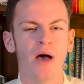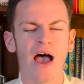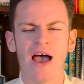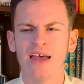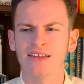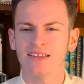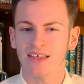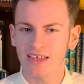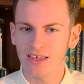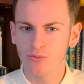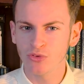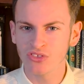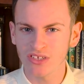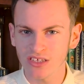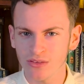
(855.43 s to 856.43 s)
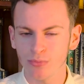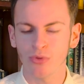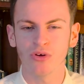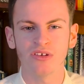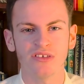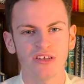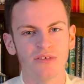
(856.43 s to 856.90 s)
and he was
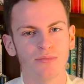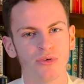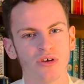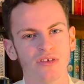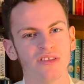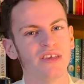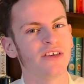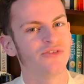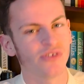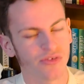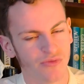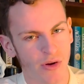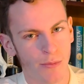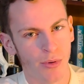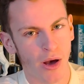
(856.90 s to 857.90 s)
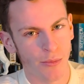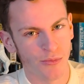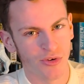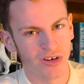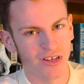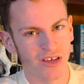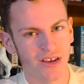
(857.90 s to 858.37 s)
disappointed because he had just read Blood
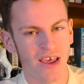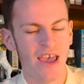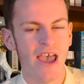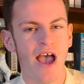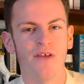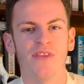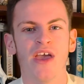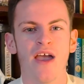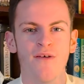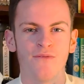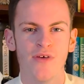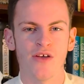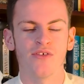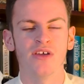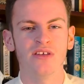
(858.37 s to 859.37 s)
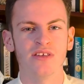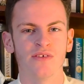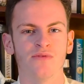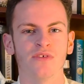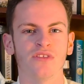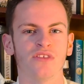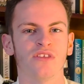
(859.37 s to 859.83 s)
Meridian, and they are very
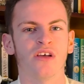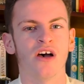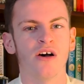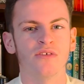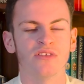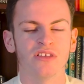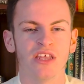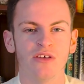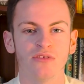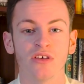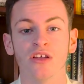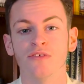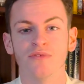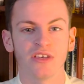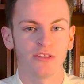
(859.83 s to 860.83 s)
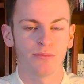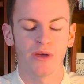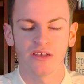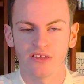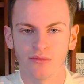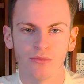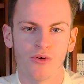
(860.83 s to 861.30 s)
different styles, and he was kind of
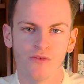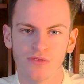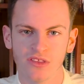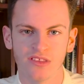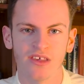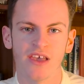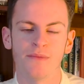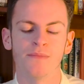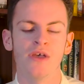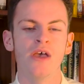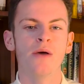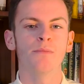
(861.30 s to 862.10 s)
expecting more of the same.